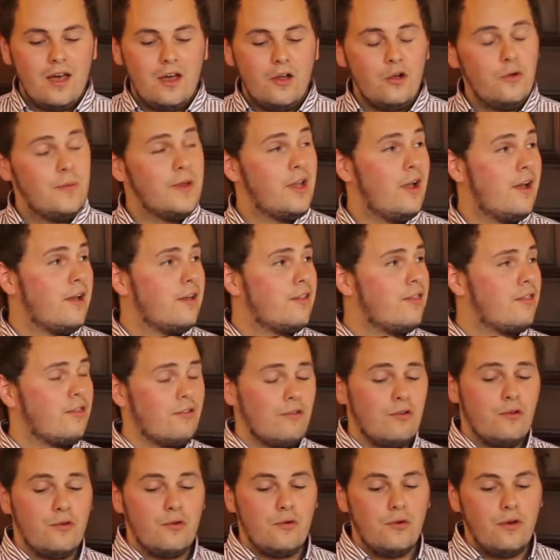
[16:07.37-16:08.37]
who will be going
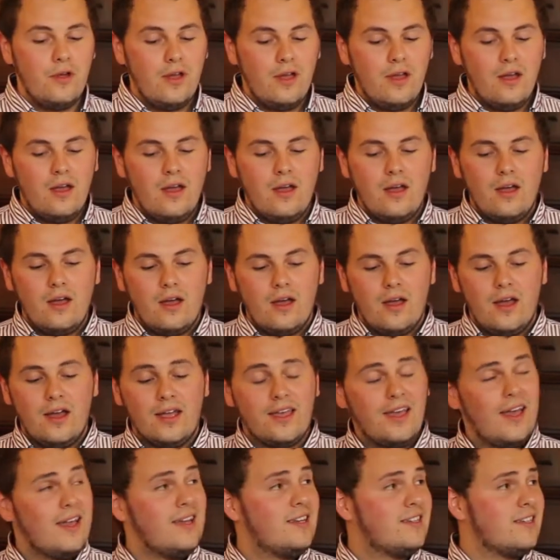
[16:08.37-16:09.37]
through a
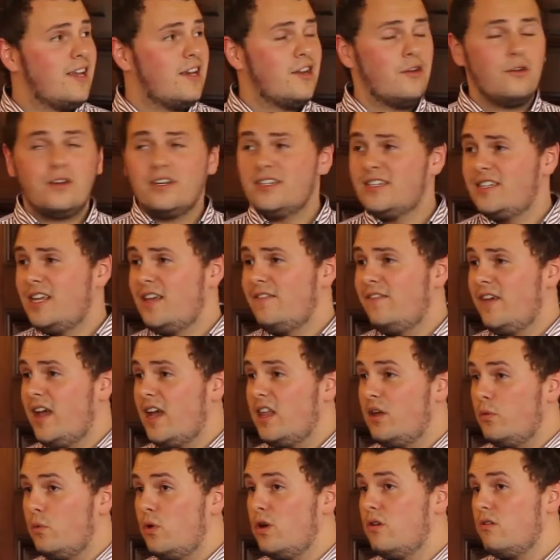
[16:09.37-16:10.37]
case study on a
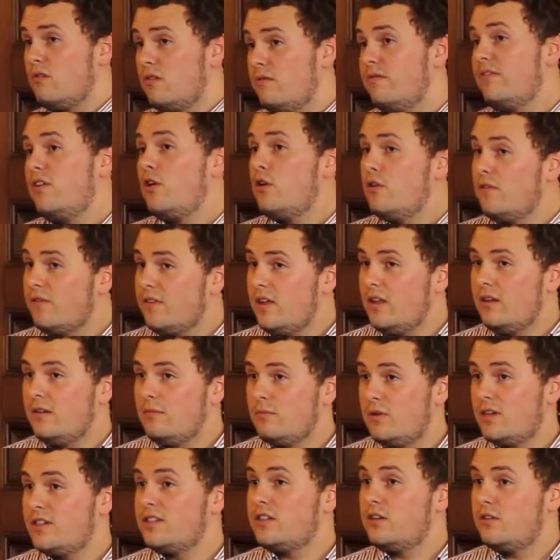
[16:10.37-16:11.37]
CVA that we were involved in,
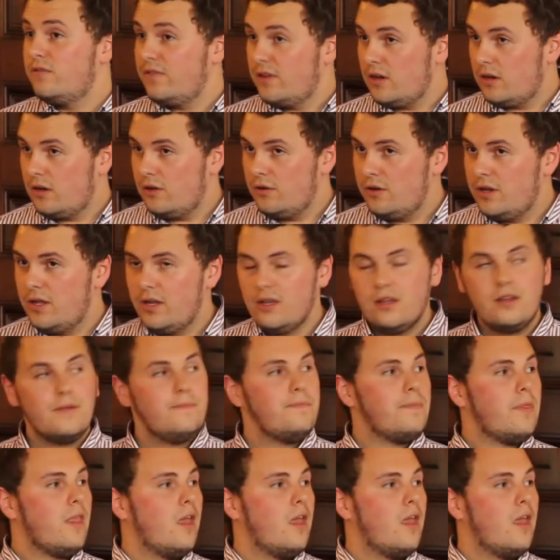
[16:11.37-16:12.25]
myself included,